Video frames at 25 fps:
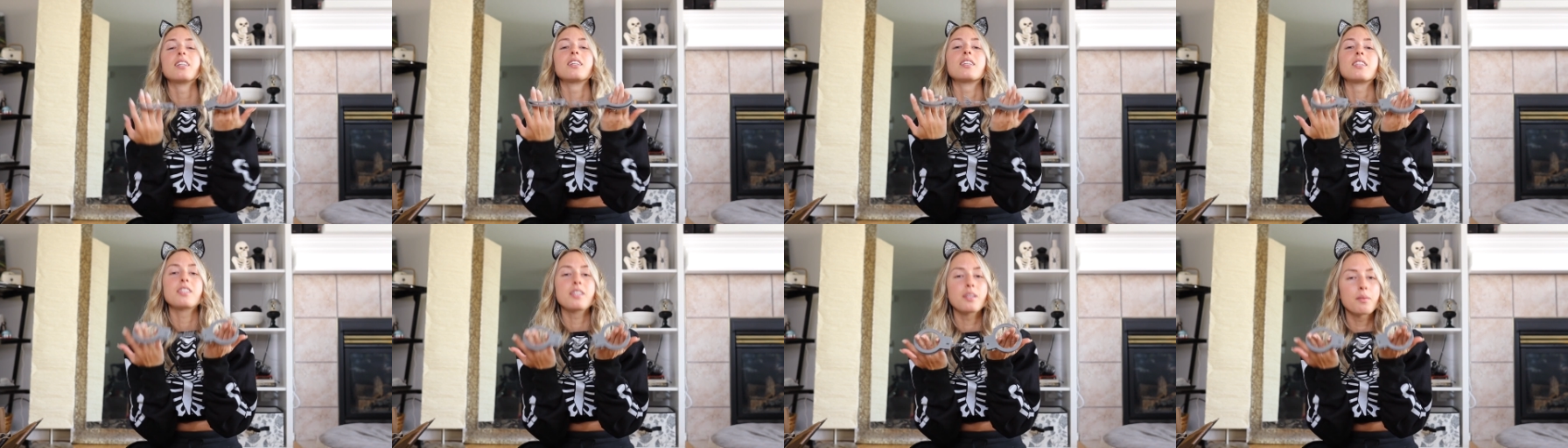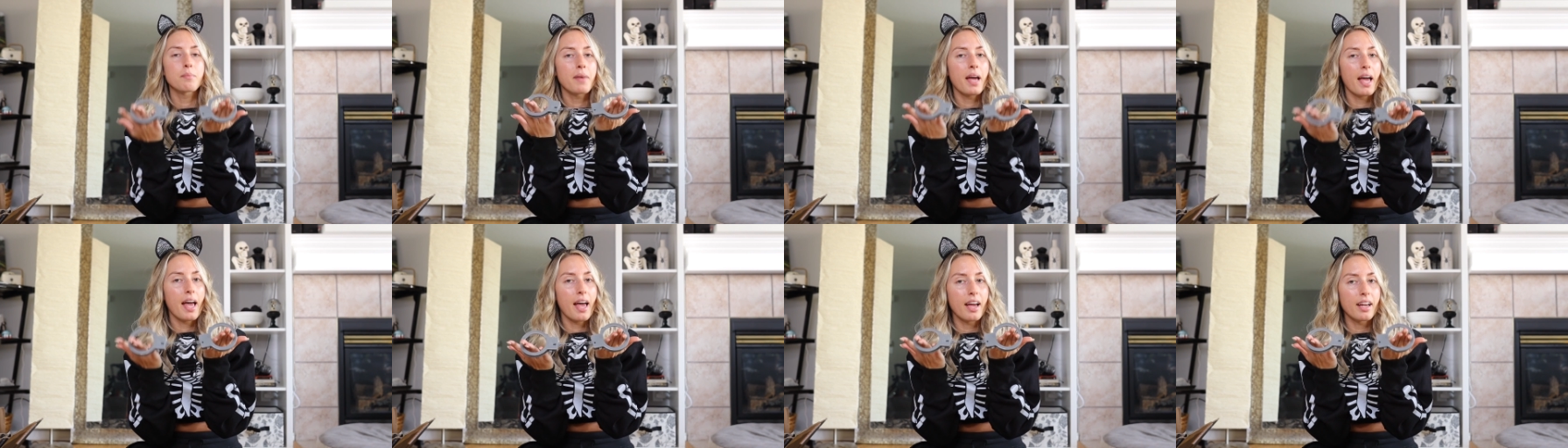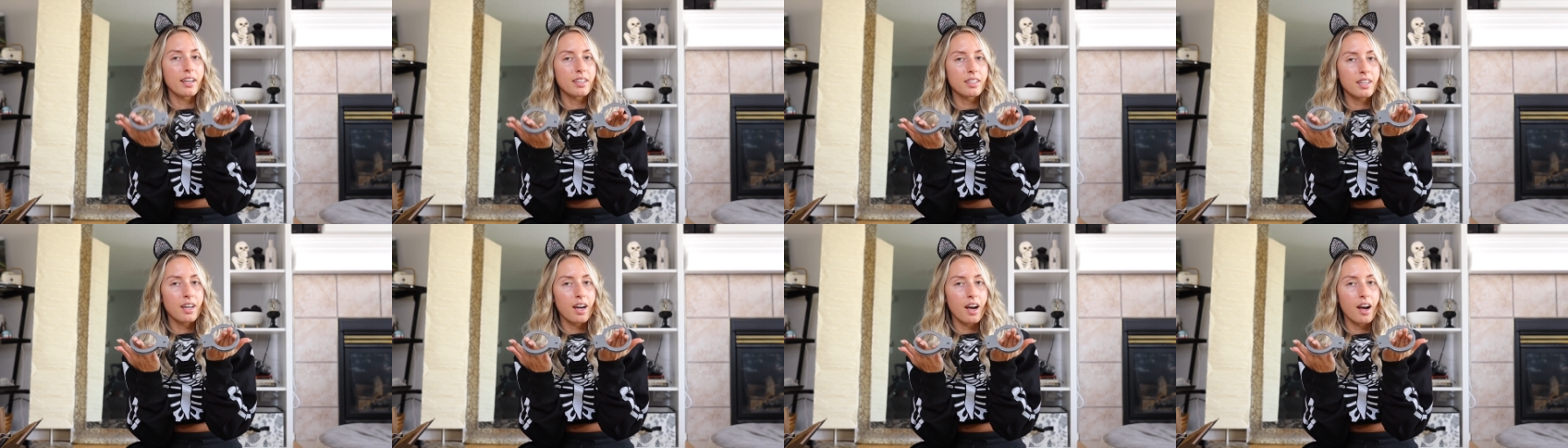some
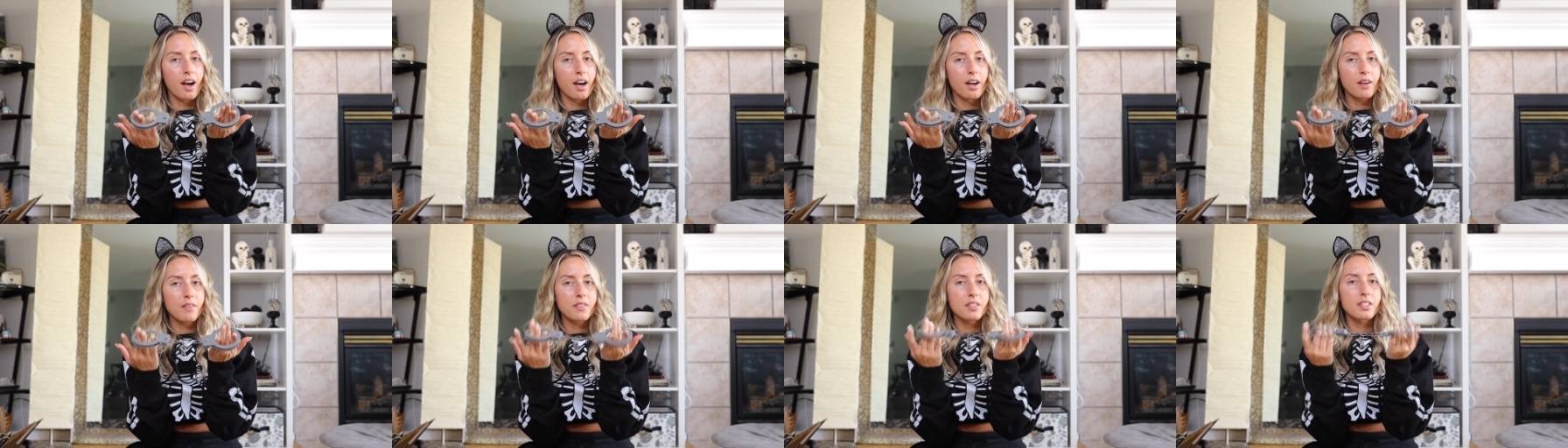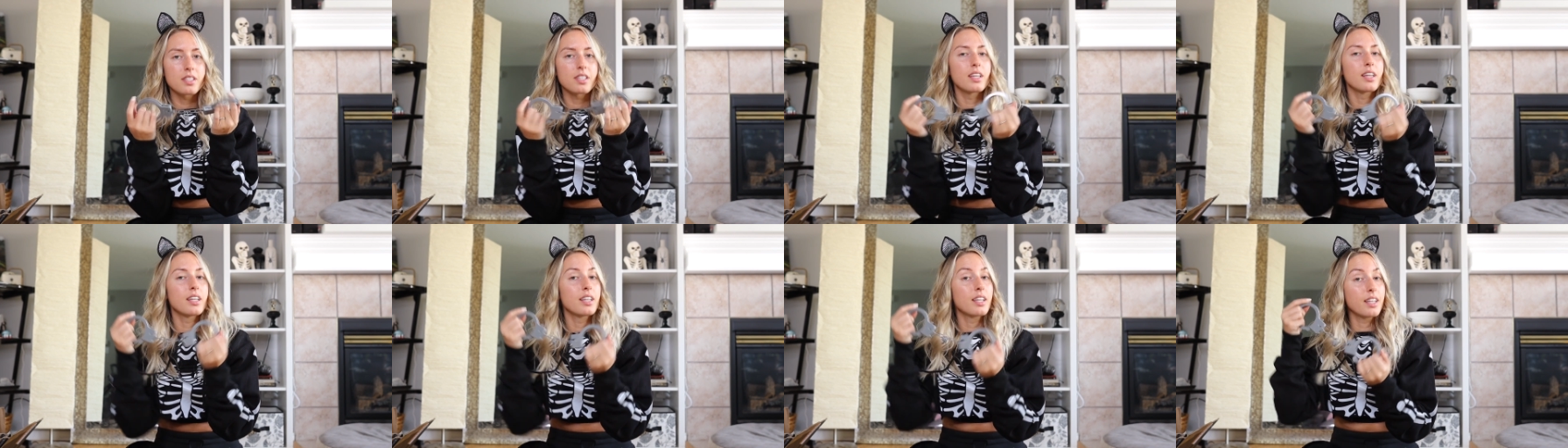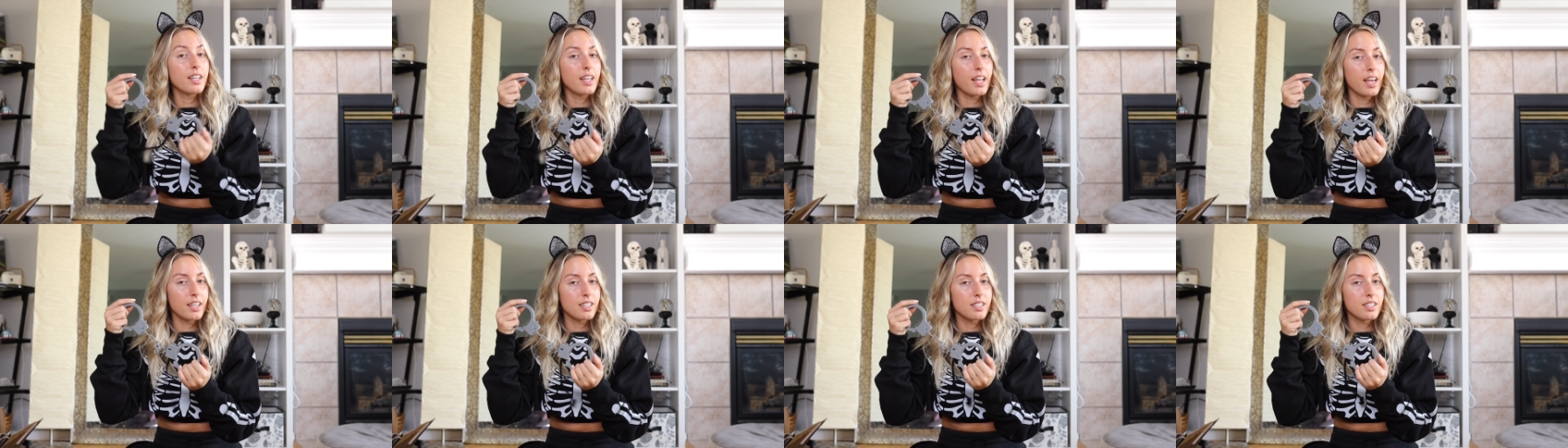handcuffs,
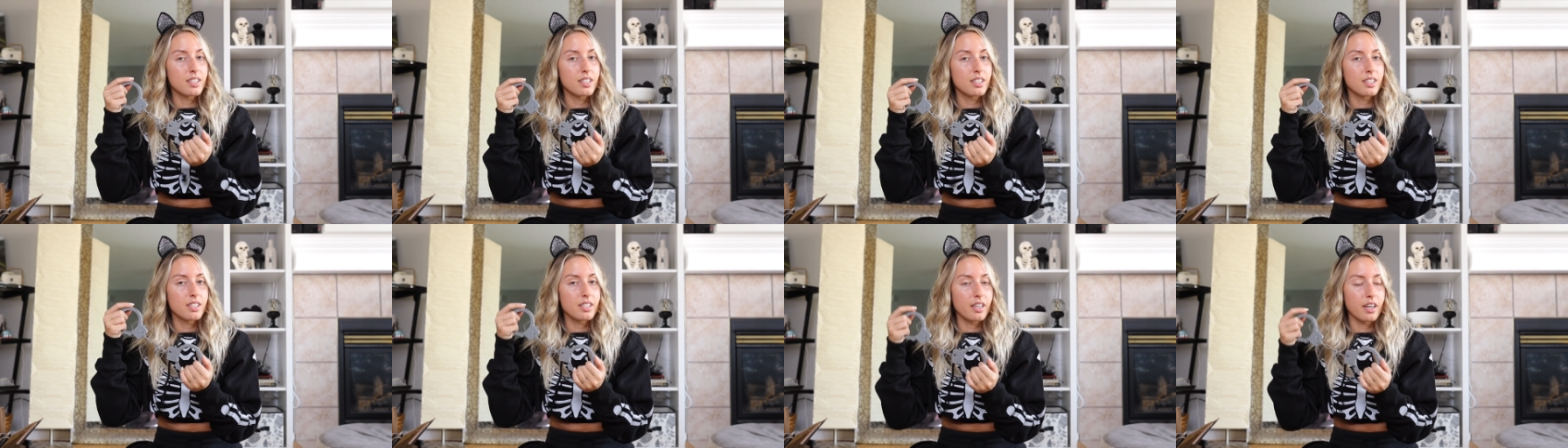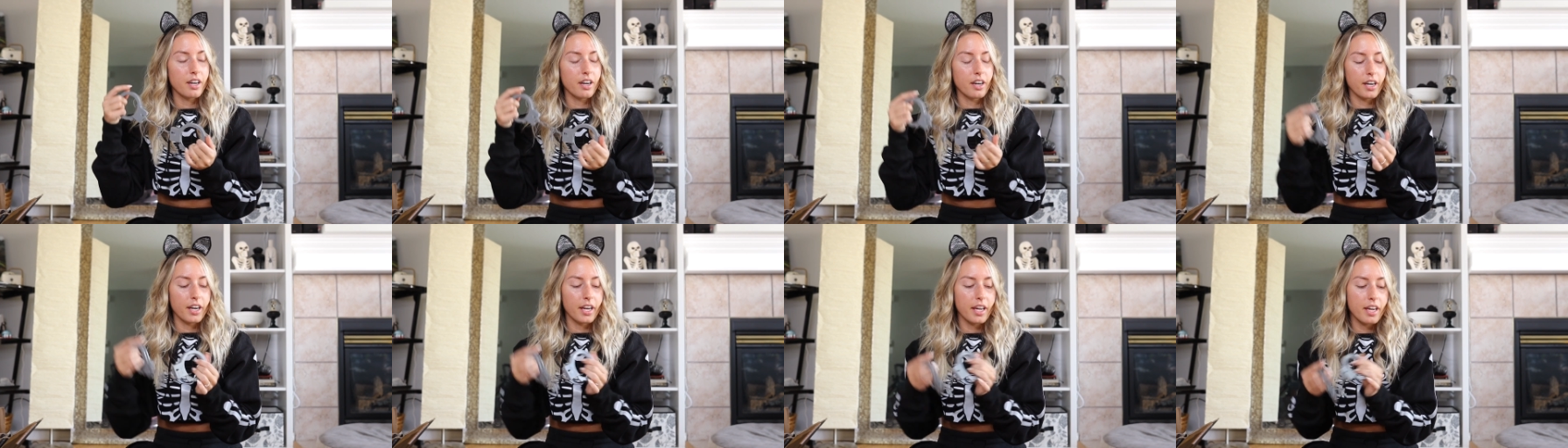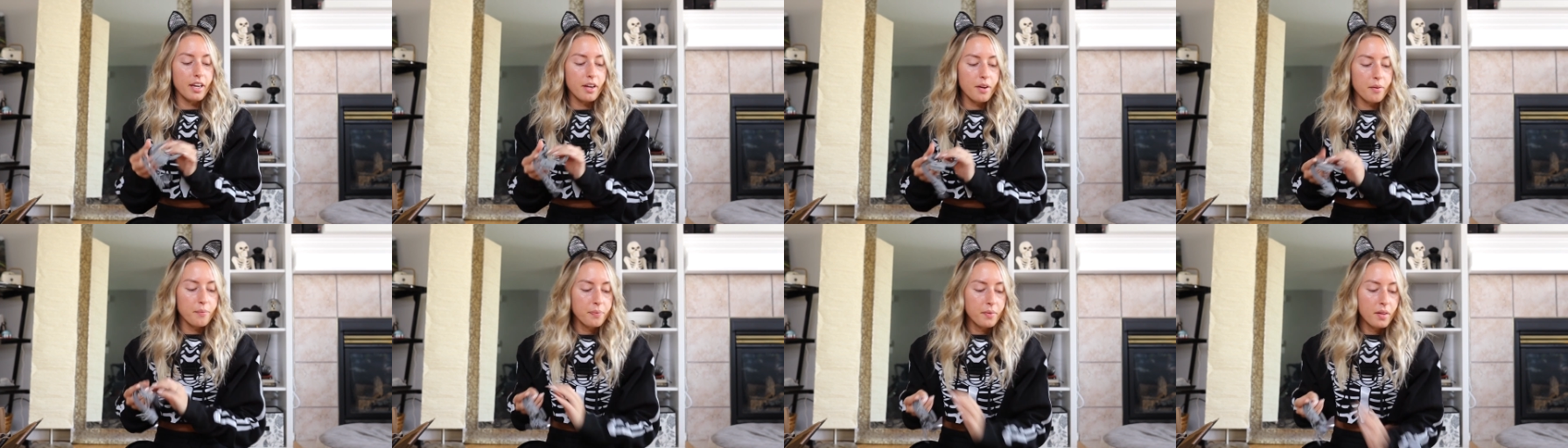
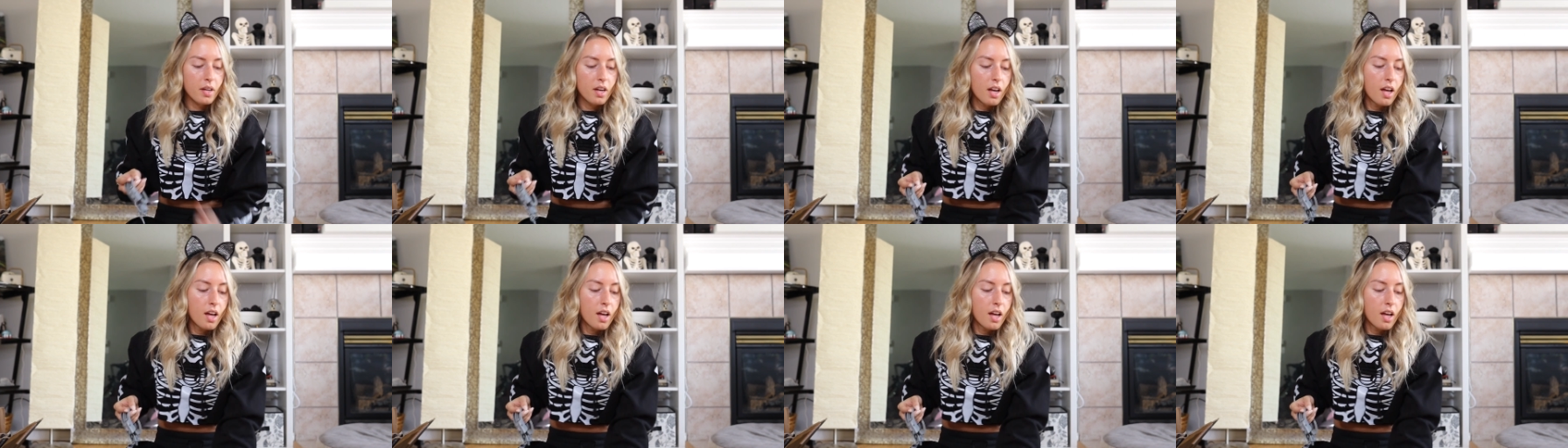necessary,